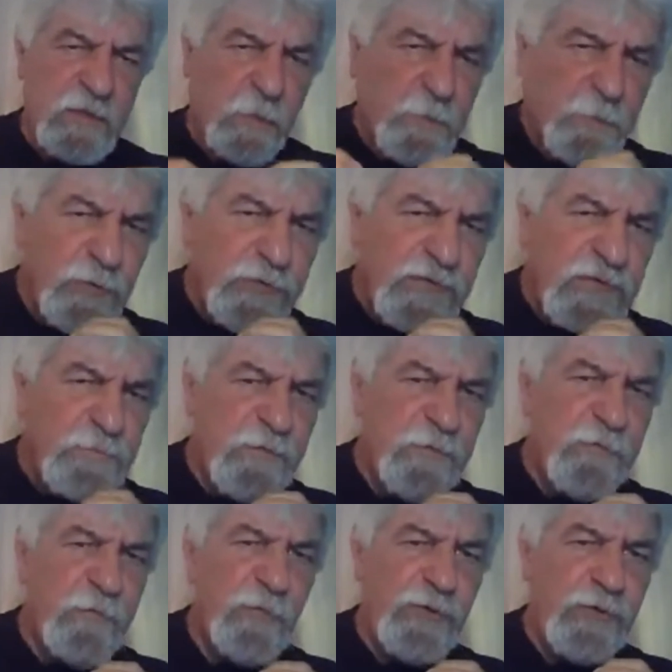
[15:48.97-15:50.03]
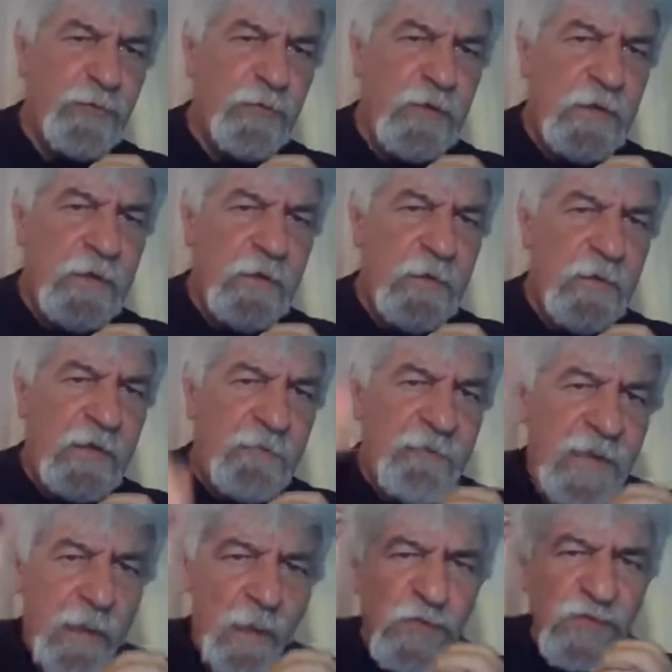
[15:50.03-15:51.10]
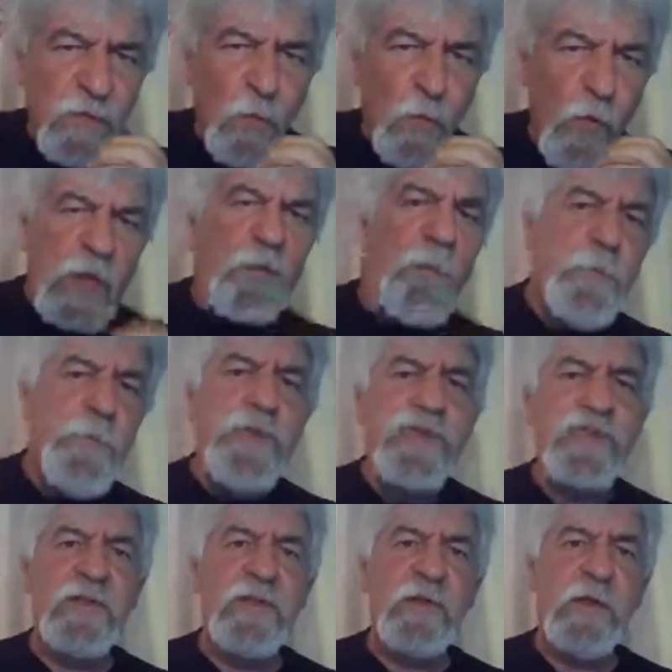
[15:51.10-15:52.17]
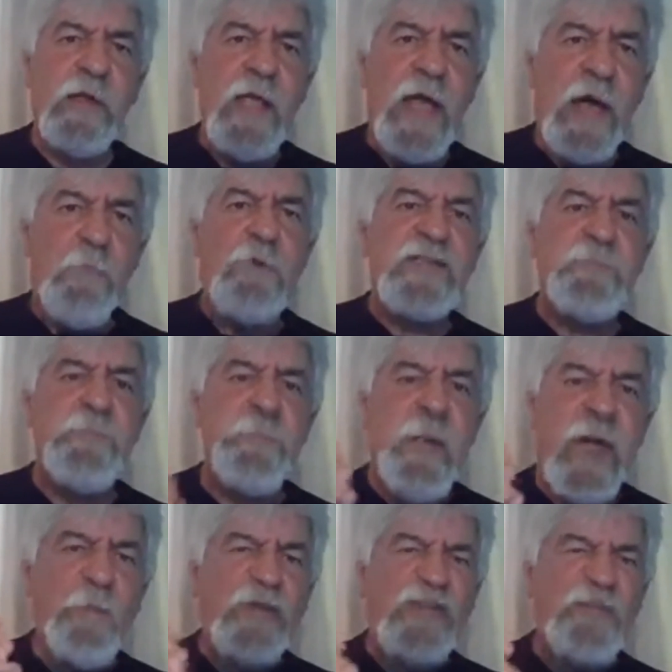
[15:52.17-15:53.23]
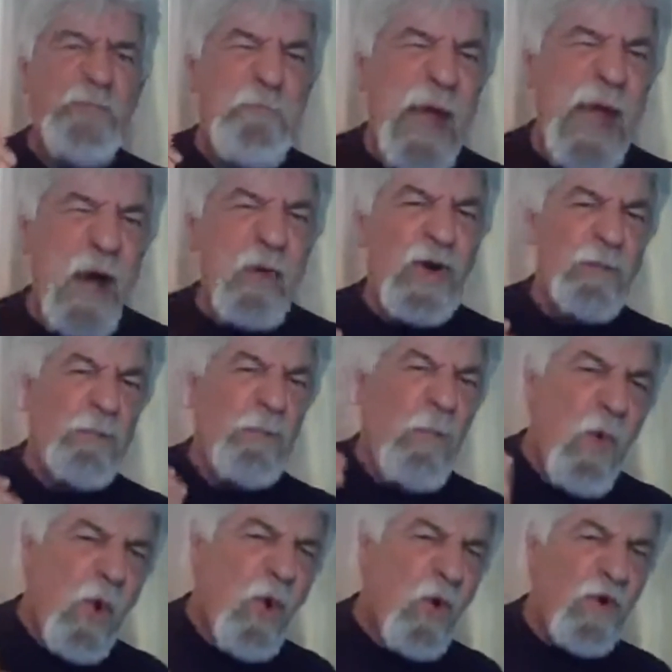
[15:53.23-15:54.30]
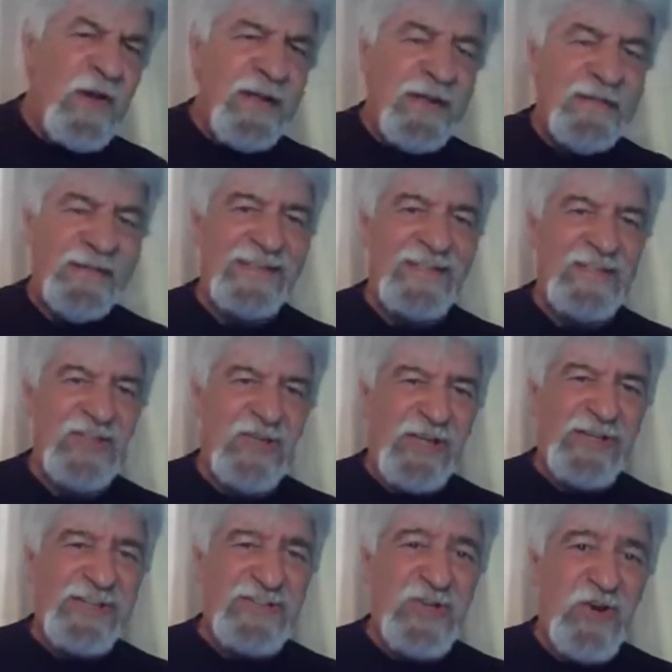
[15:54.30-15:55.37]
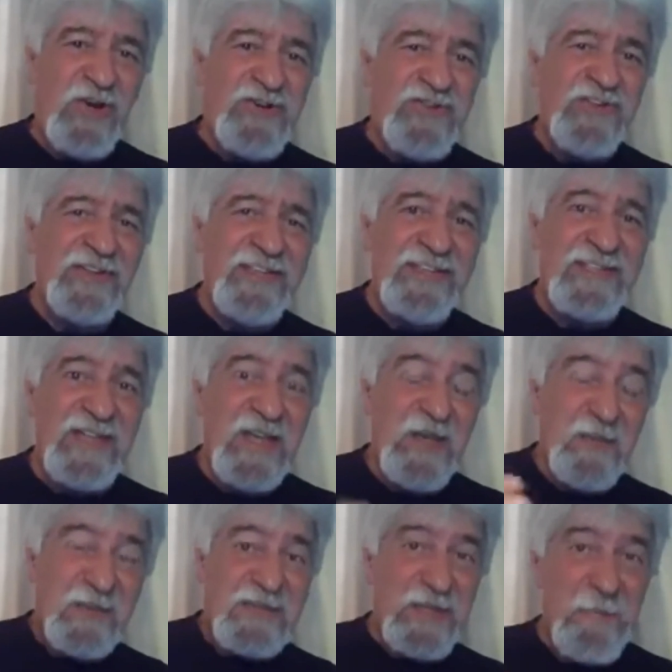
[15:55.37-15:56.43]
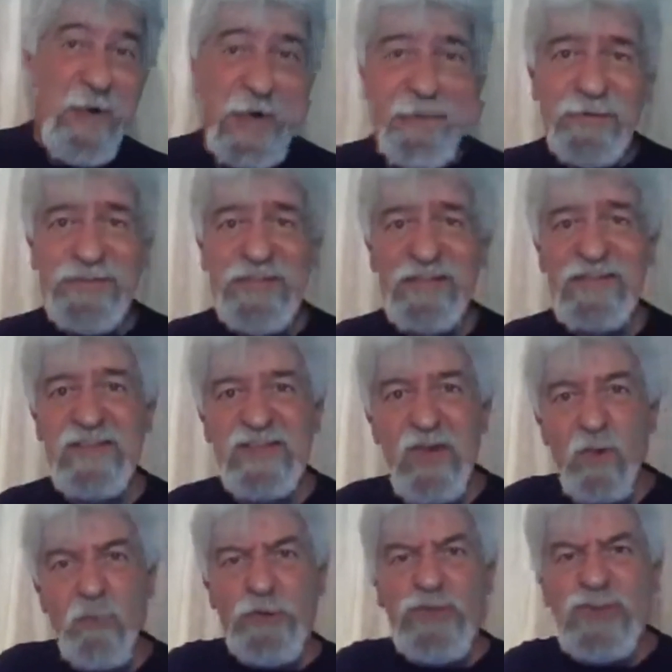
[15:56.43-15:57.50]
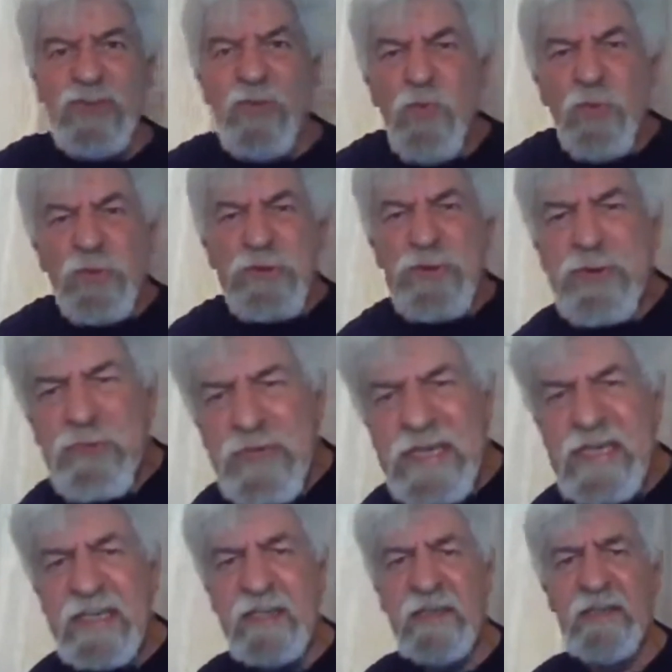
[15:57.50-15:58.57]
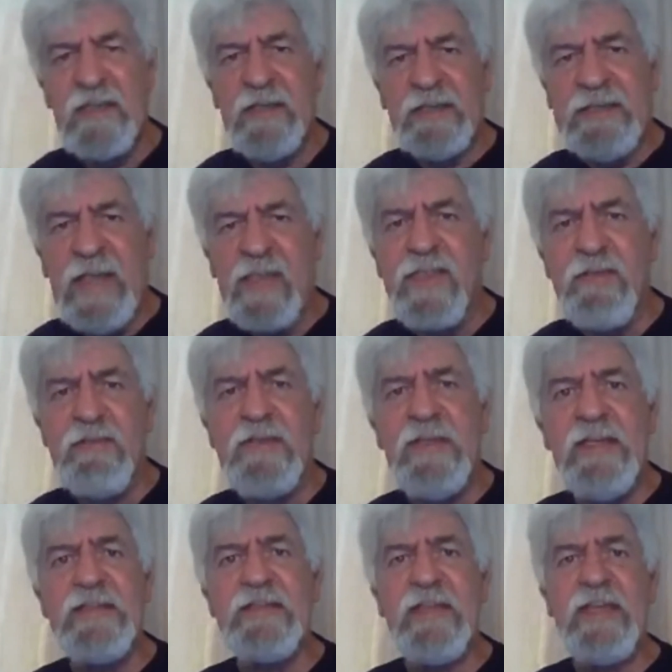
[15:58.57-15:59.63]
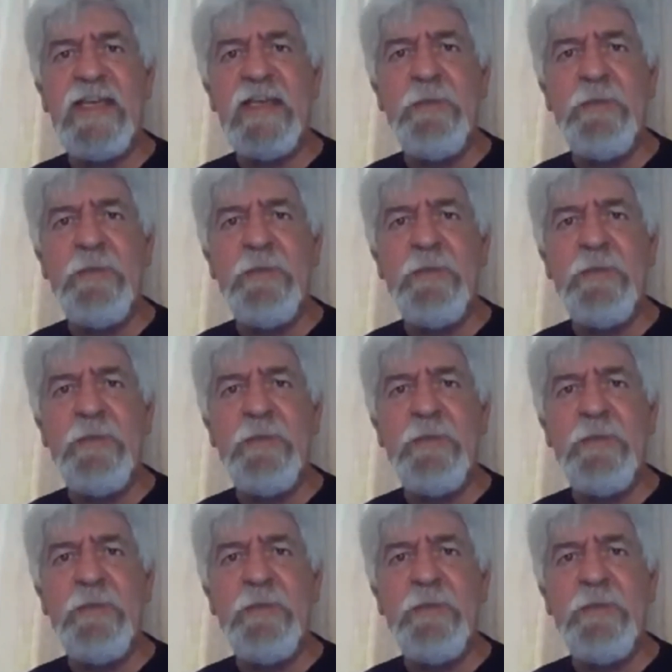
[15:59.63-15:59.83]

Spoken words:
put this before you. If that was one person, how much power more does God release? Because the Bible tells us where two or three gather in his name